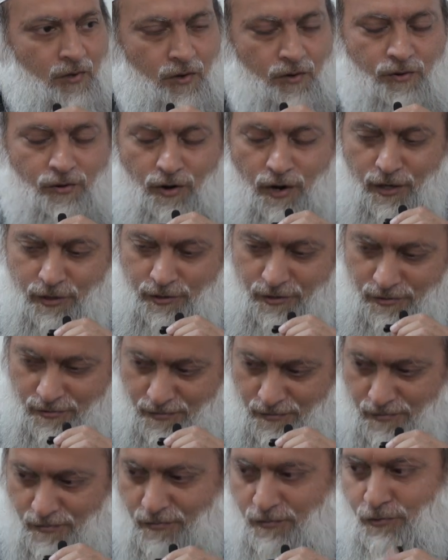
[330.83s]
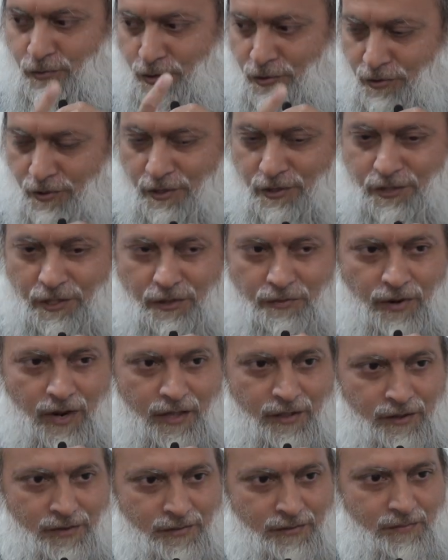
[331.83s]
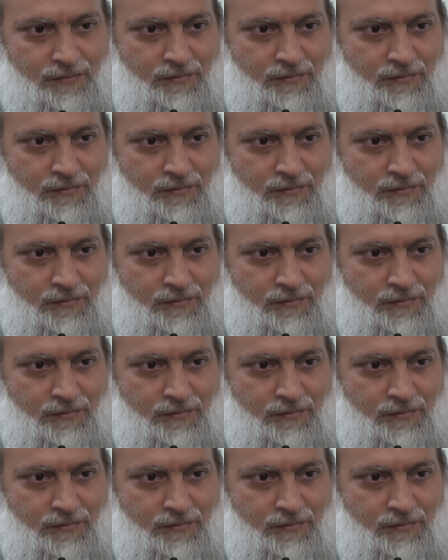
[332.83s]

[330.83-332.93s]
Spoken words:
or crossed through the sea, rather.